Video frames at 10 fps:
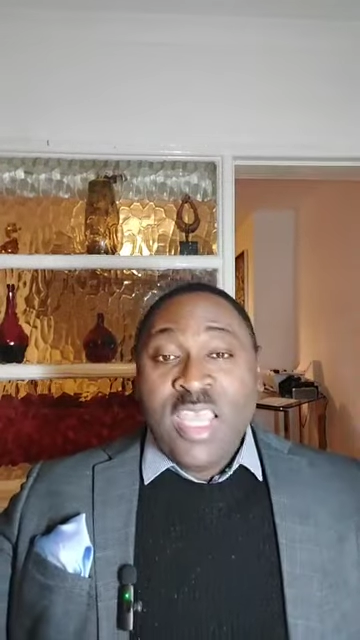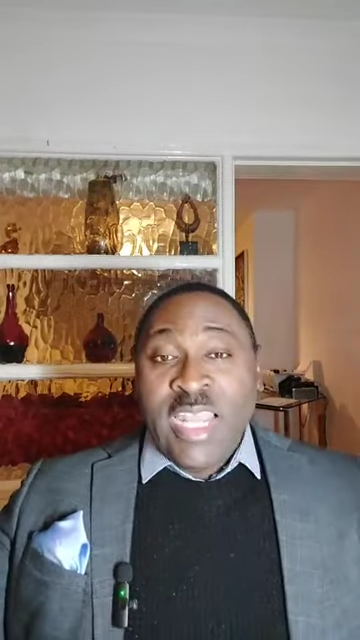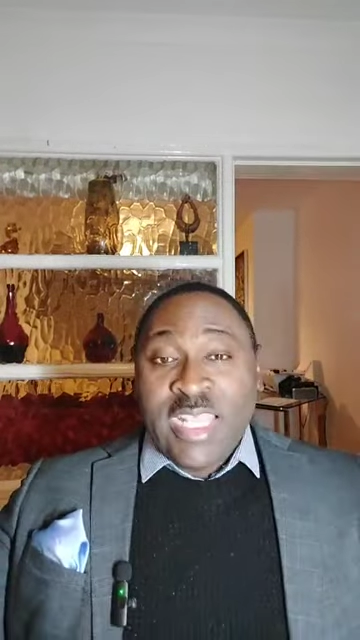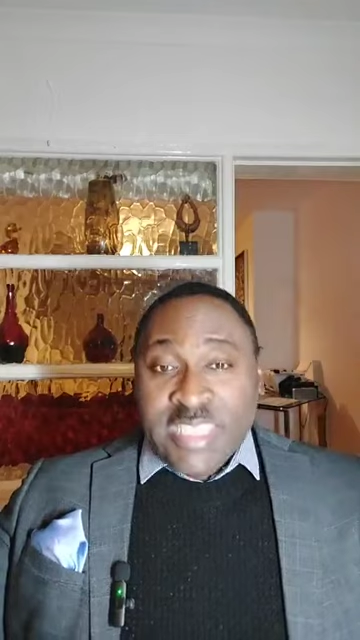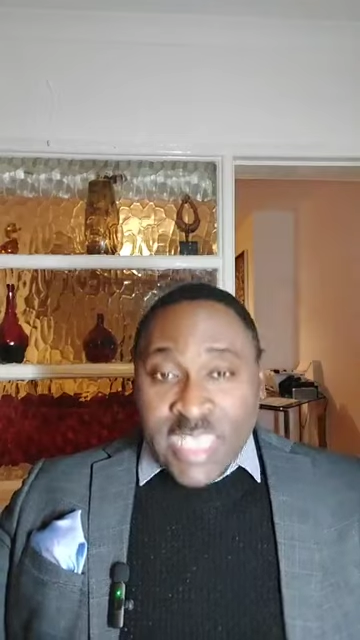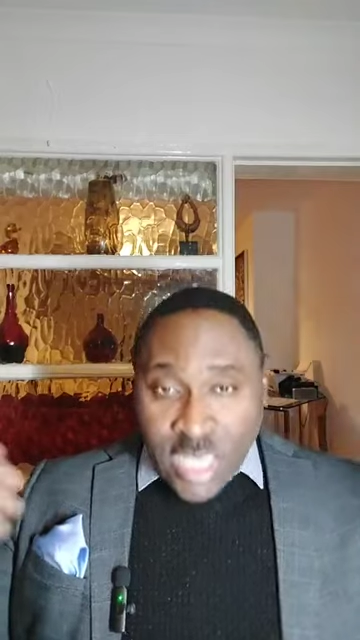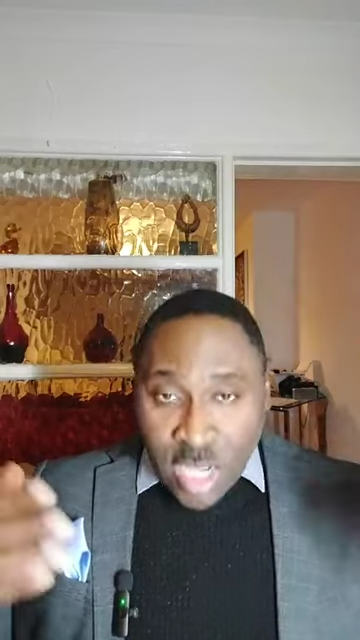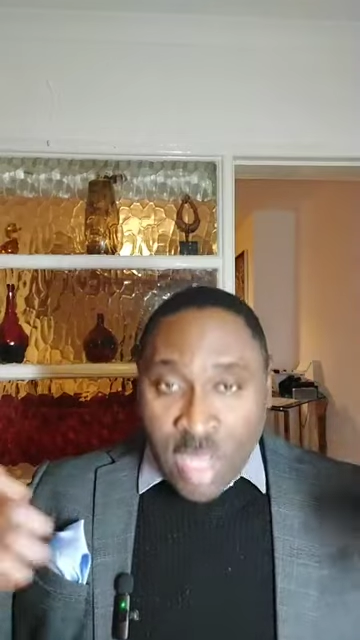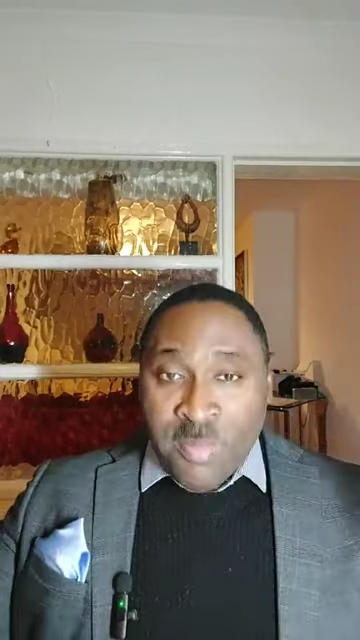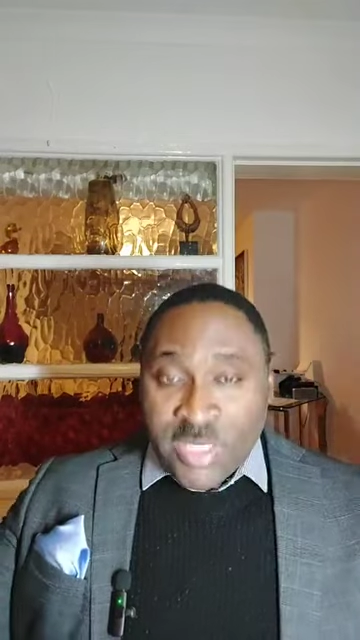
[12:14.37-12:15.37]
let it
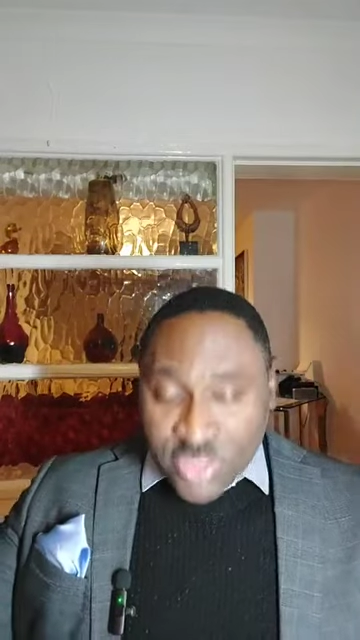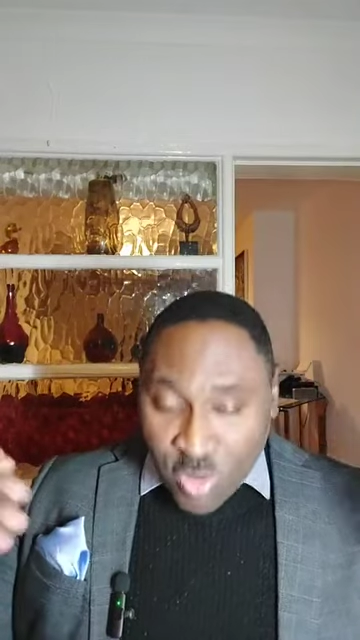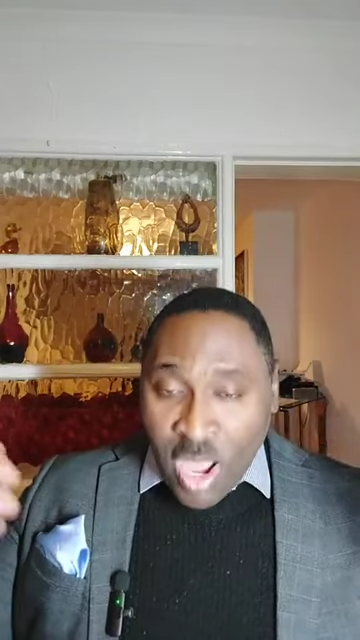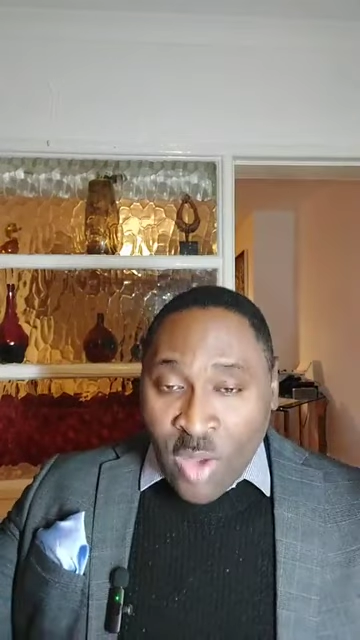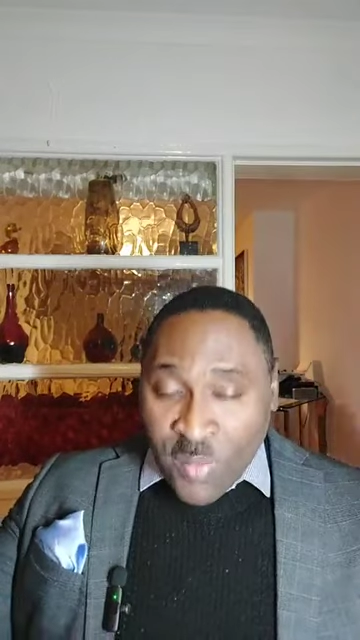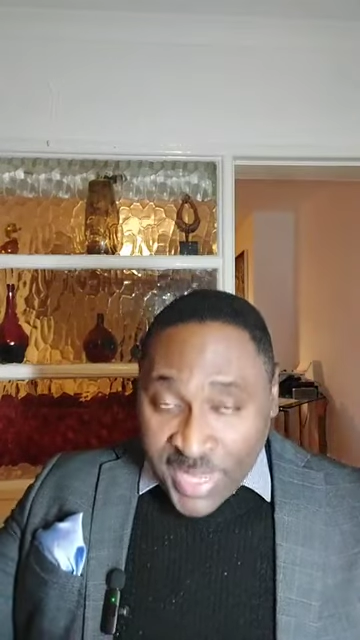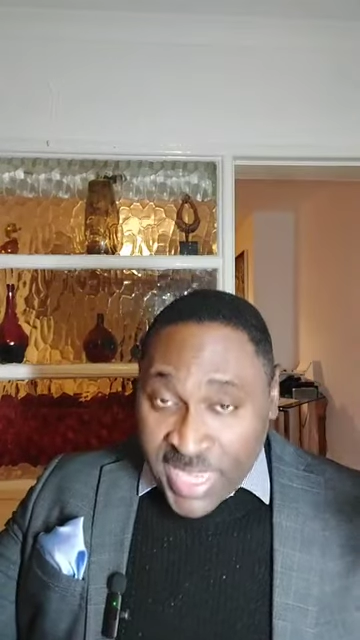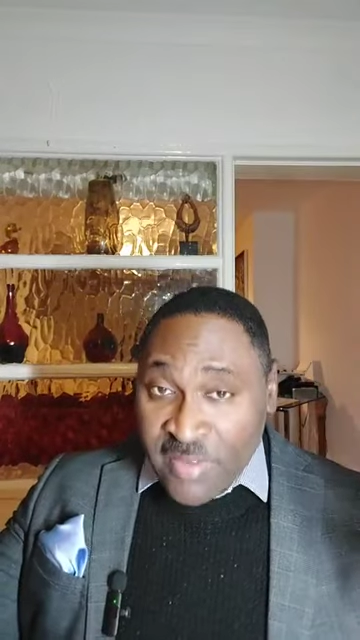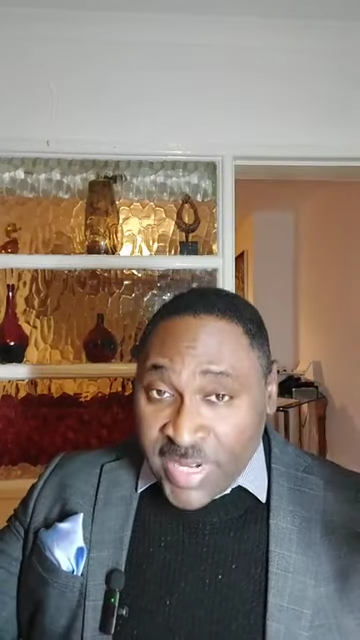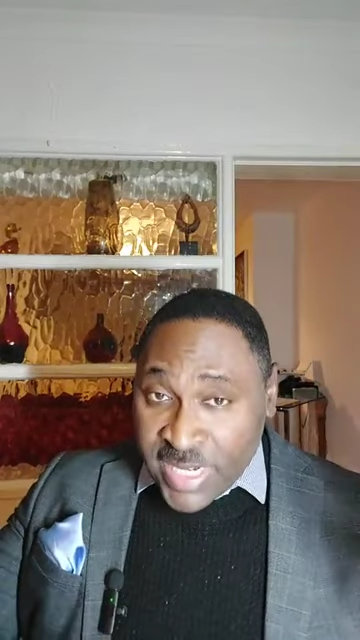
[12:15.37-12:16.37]
come to our
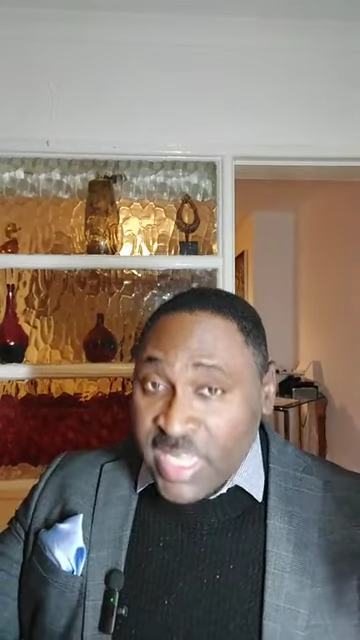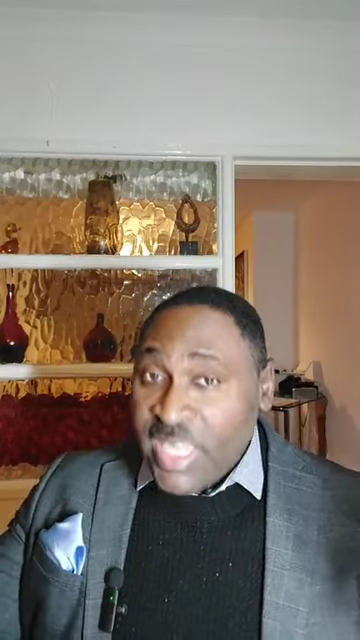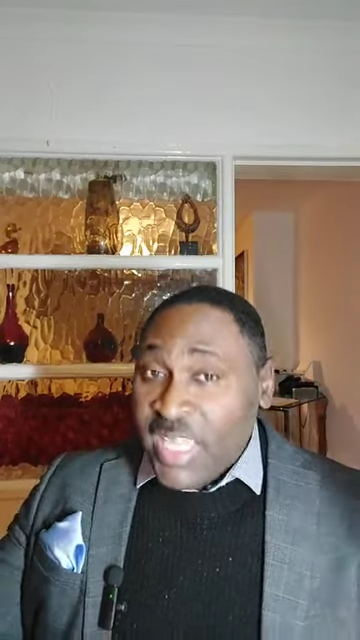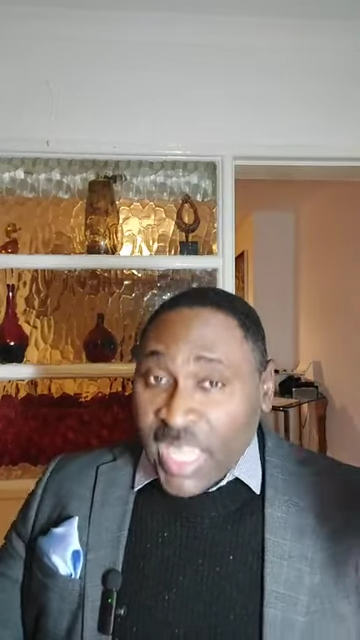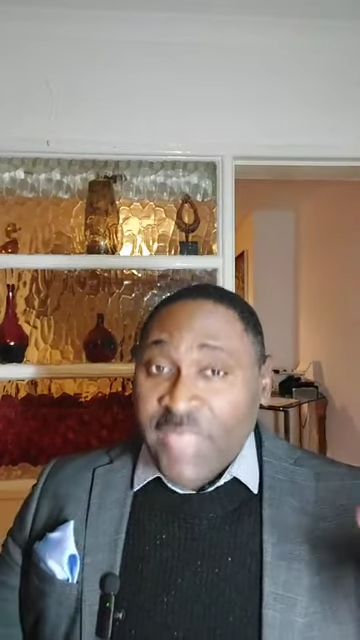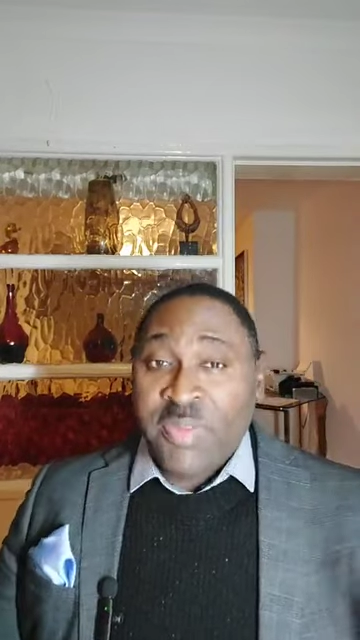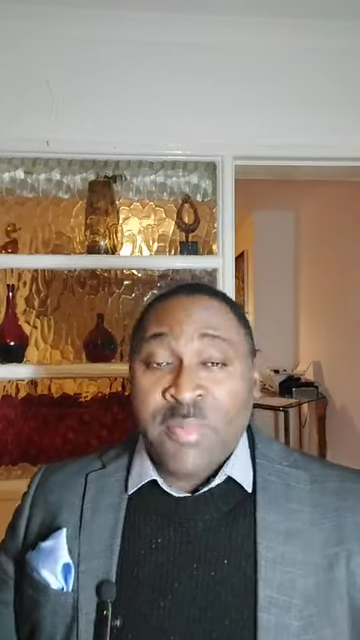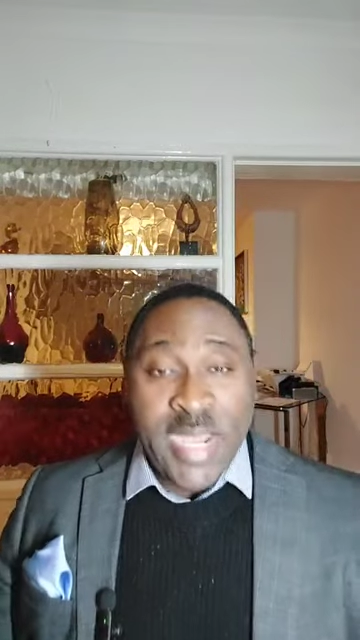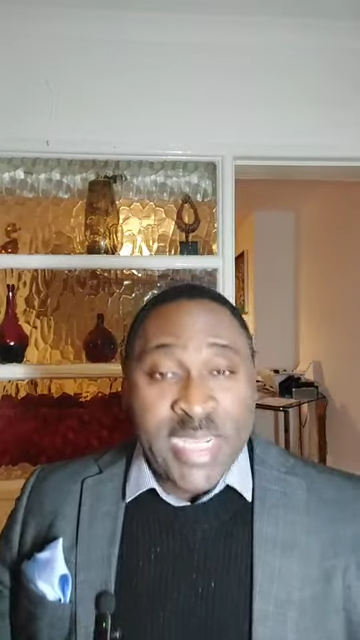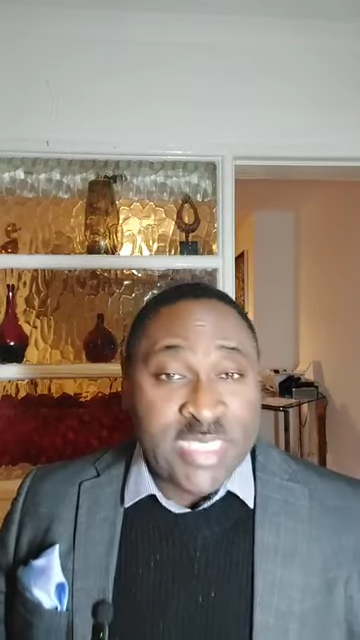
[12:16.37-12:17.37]
hearing in the
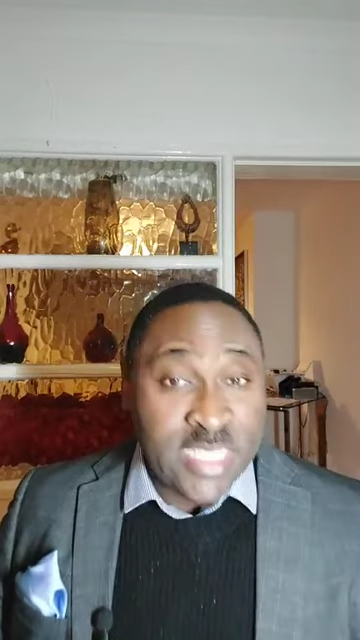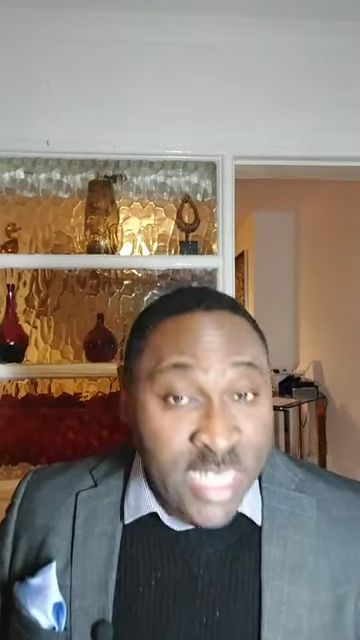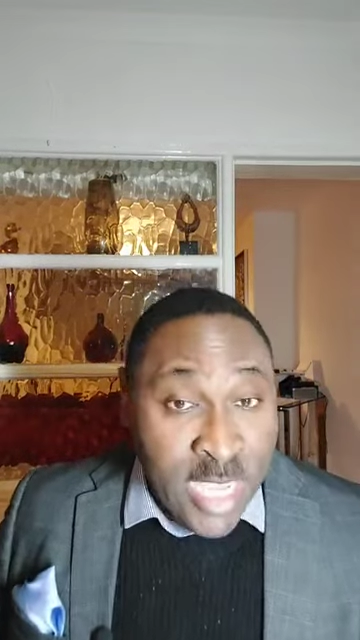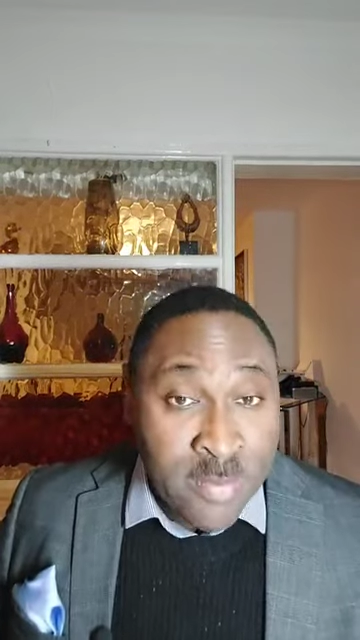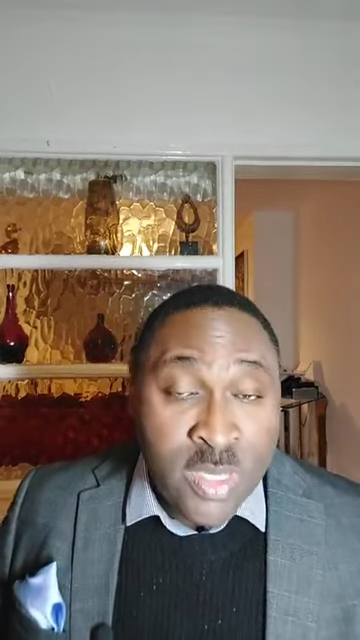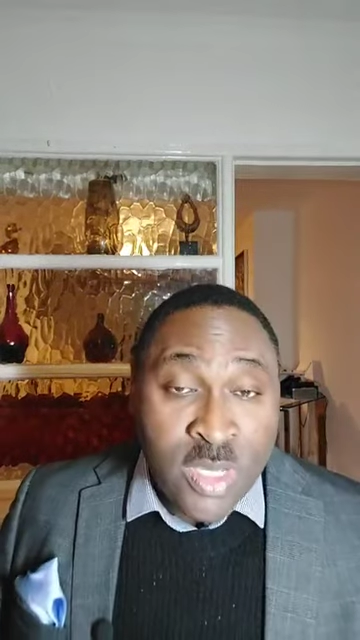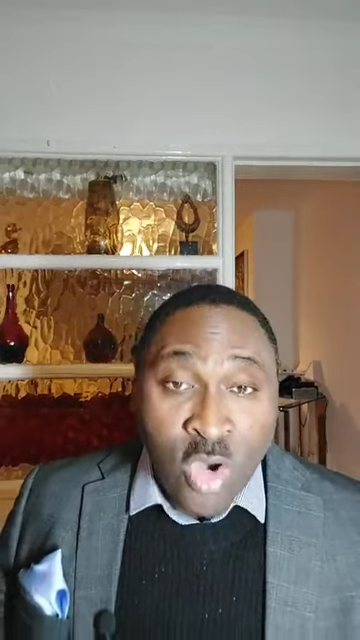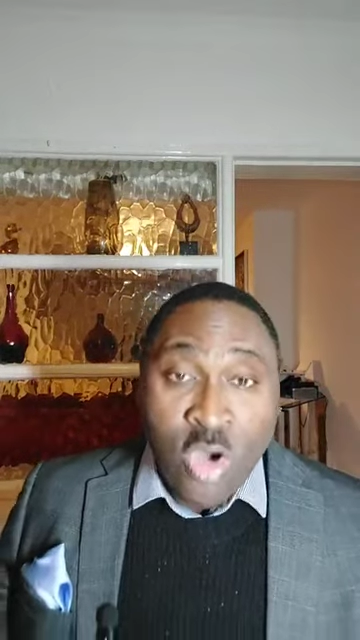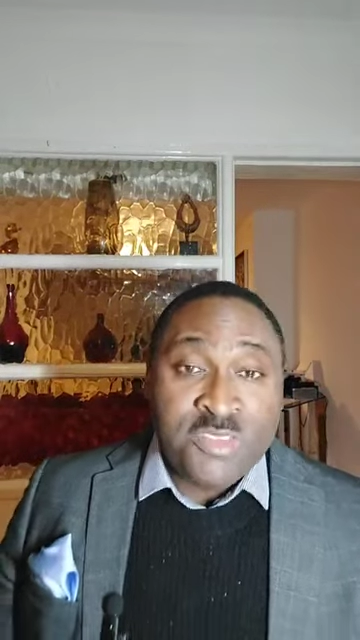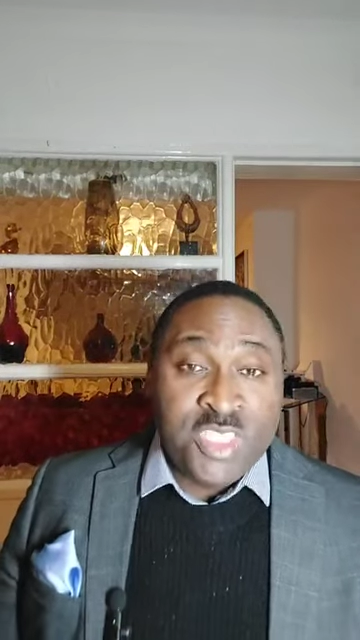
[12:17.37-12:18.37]
mighty name
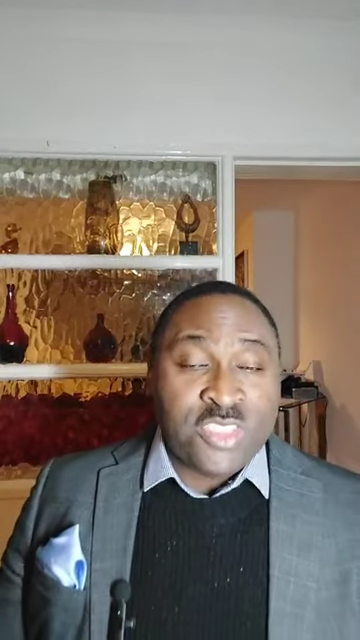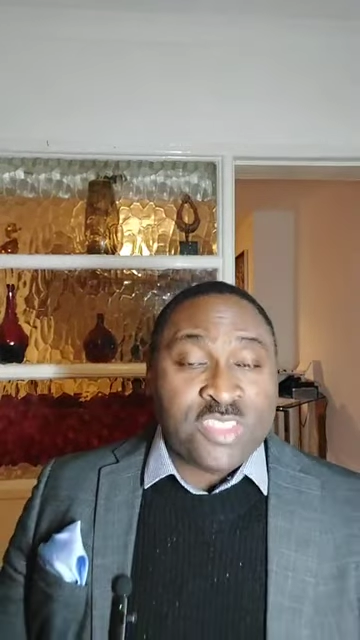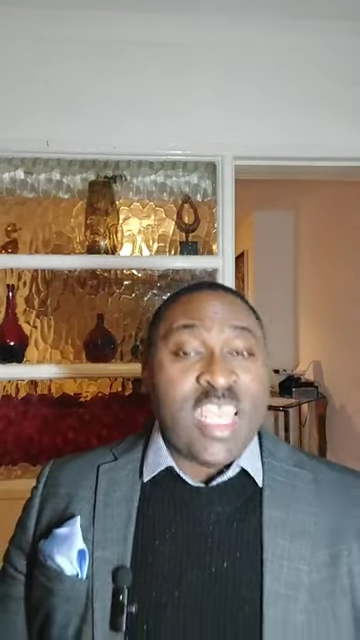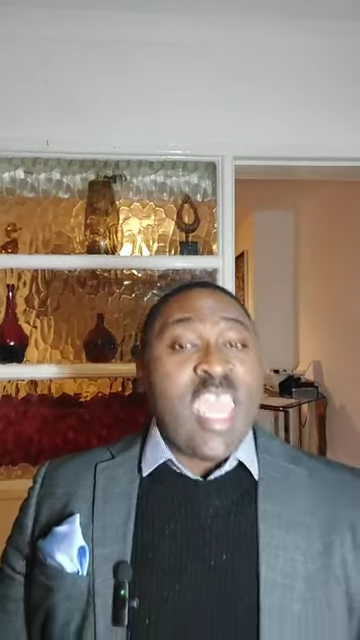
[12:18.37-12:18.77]
of Jesus.